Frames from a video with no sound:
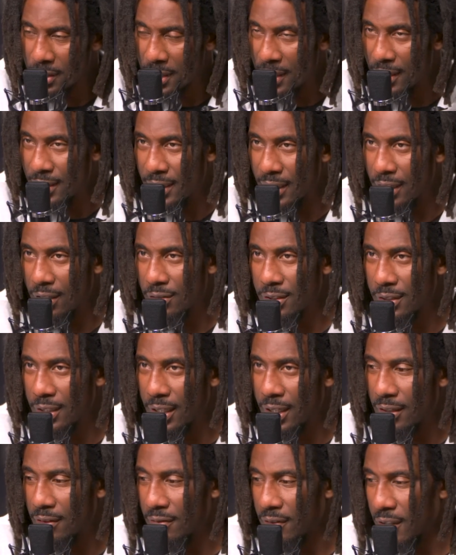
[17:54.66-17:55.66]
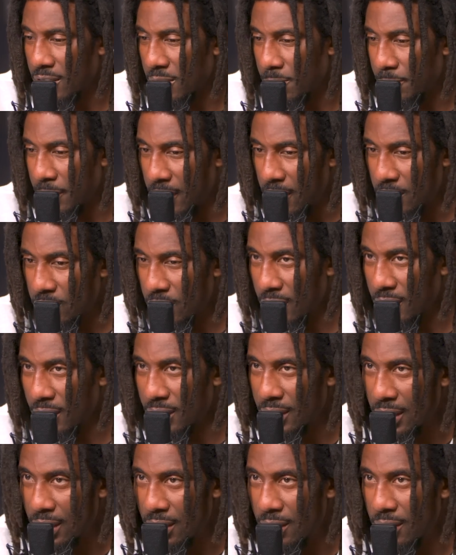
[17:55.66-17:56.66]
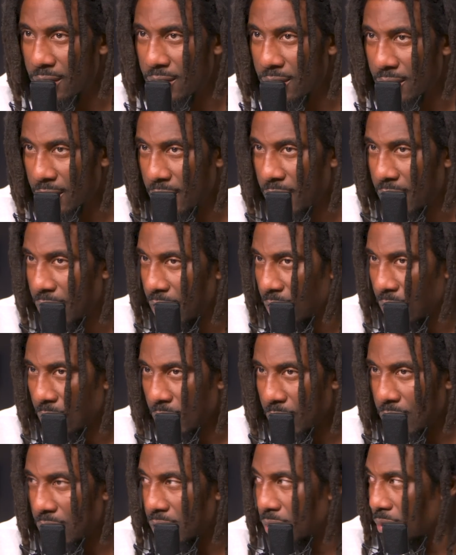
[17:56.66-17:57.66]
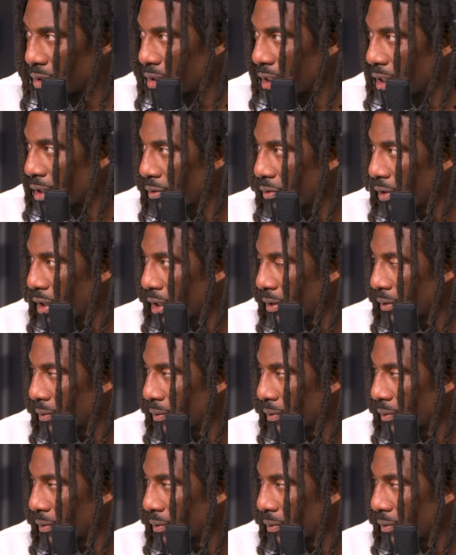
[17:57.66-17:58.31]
details that they experienced throughout the years was elevated.